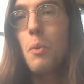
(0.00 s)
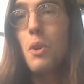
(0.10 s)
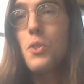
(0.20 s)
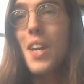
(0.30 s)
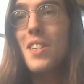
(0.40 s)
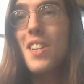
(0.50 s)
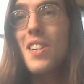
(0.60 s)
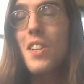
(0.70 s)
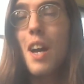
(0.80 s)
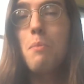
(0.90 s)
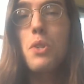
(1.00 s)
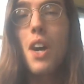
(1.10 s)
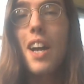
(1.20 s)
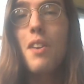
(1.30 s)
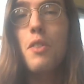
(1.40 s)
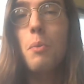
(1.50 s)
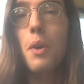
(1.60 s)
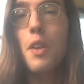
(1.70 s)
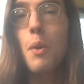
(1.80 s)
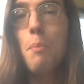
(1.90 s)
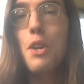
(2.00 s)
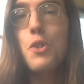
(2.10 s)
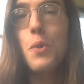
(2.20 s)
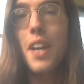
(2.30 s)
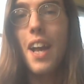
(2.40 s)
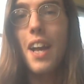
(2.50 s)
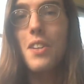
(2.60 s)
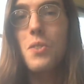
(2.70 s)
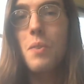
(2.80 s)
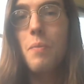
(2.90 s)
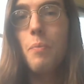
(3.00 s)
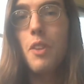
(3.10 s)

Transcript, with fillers: was 18 times higher than what they were measuring as